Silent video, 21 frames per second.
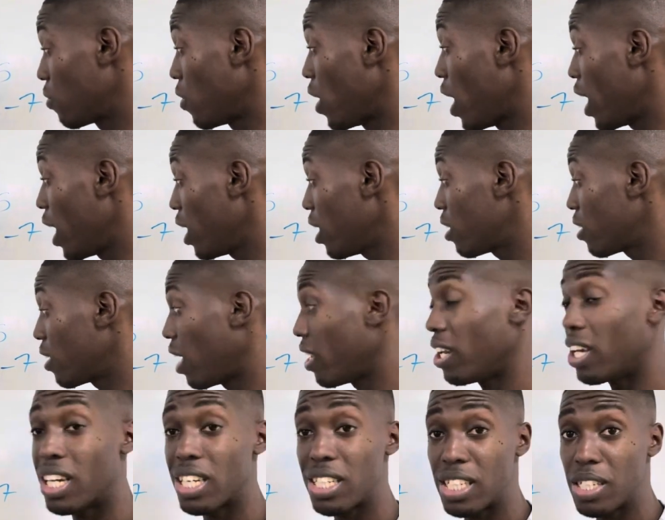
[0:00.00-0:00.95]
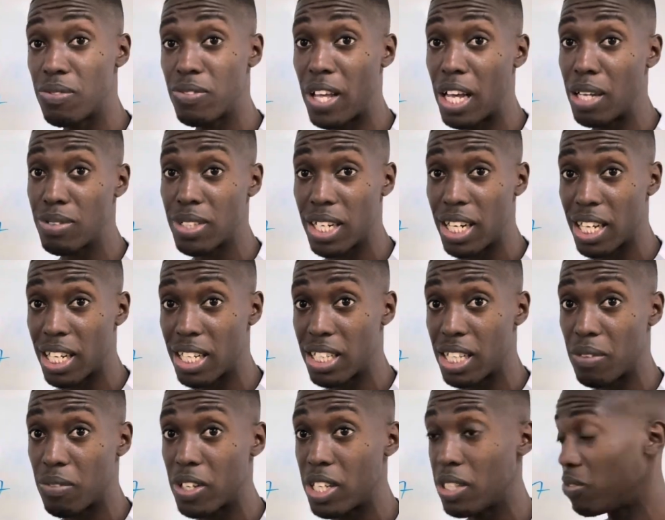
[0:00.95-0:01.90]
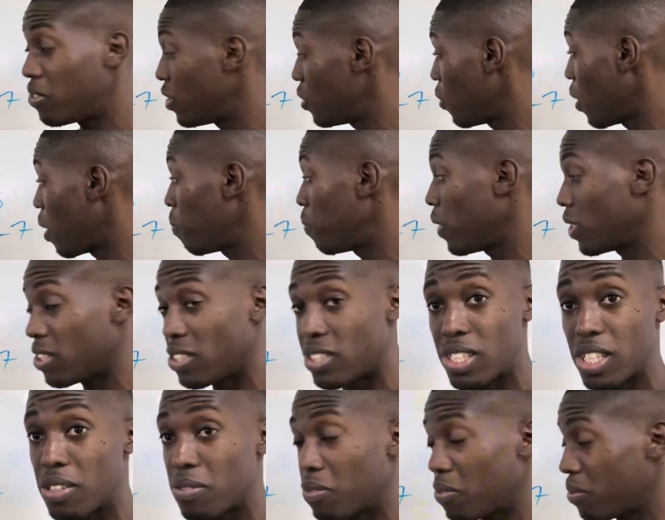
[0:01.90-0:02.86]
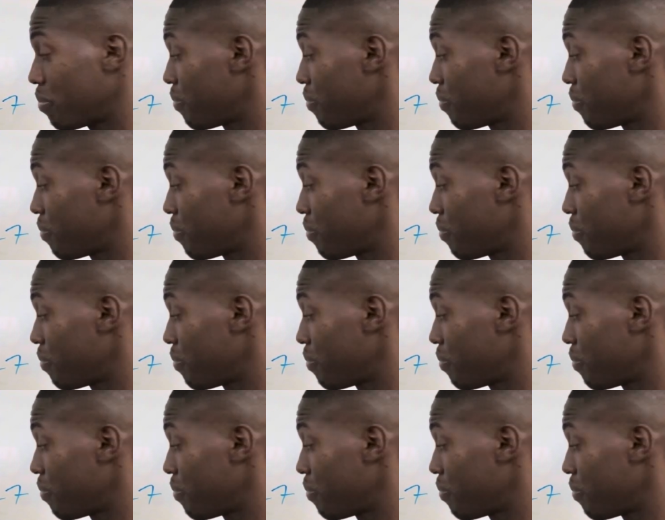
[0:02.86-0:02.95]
right? A negative times a negative gives you a positive